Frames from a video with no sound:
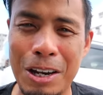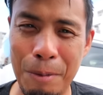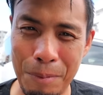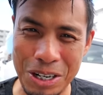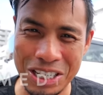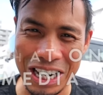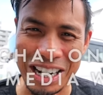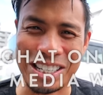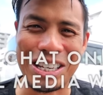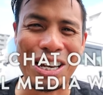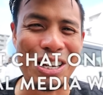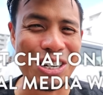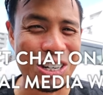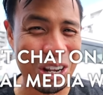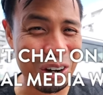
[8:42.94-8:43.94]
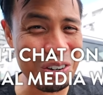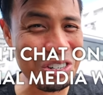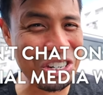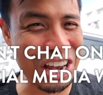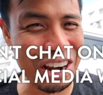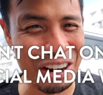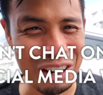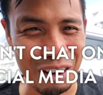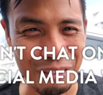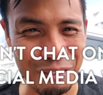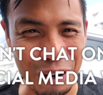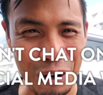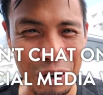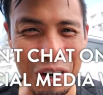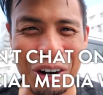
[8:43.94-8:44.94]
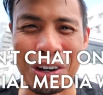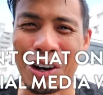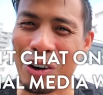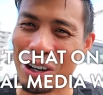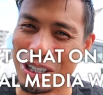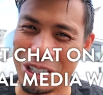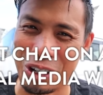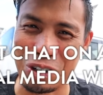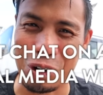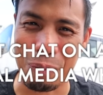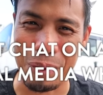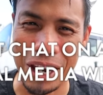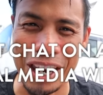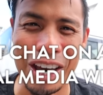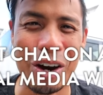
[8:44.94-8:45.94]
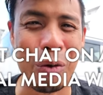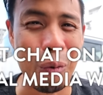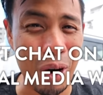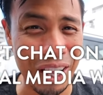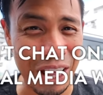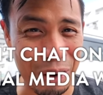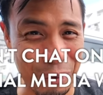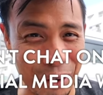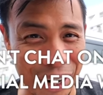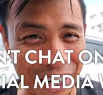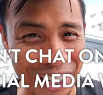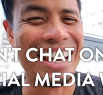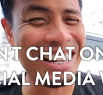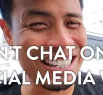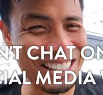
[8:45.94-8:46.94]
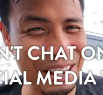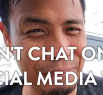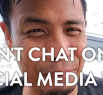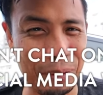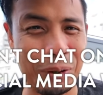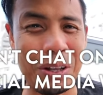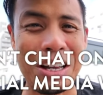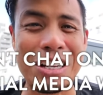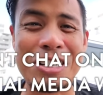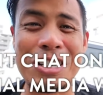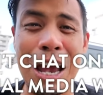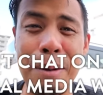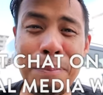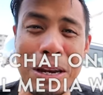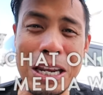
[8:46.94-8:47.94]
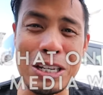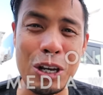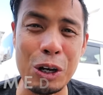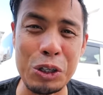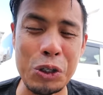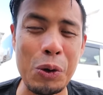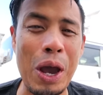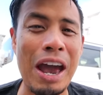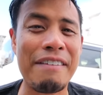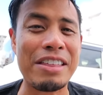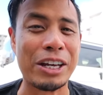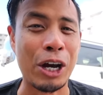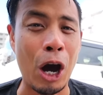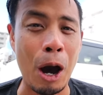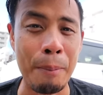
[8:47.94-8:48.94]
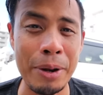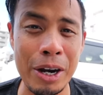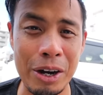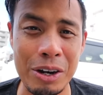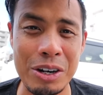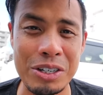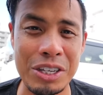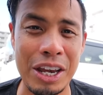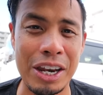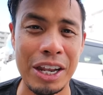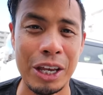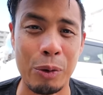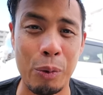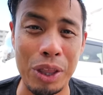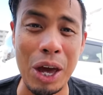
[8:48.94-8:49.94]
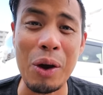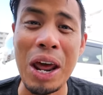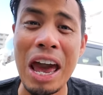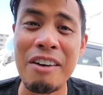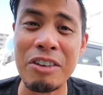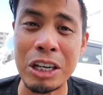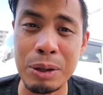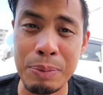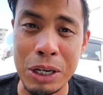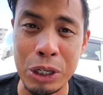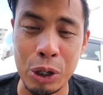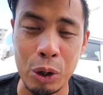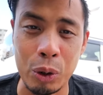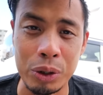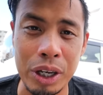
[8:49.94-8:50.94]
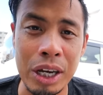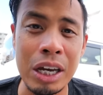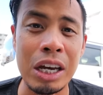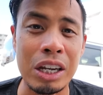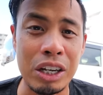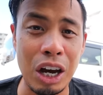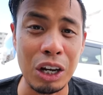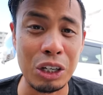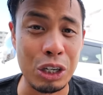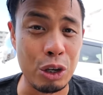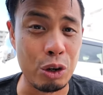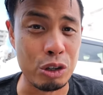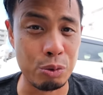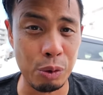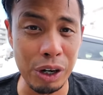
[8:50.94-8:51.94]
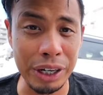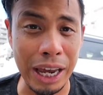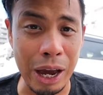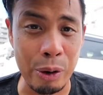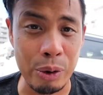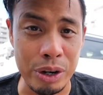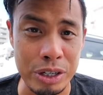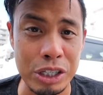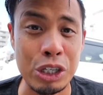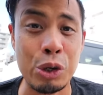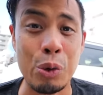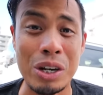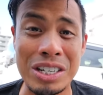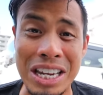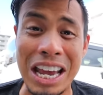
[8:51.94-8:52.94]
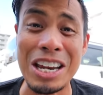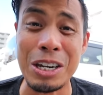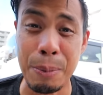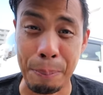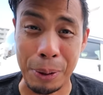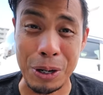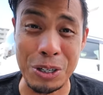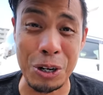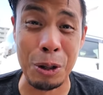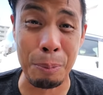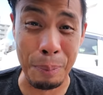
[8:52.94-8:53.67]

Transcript: Number 6, don't chat on your phone or go on social media while at work. It's simple. Japanese also have the common understanding without having to be told not to use work hours to attend to personal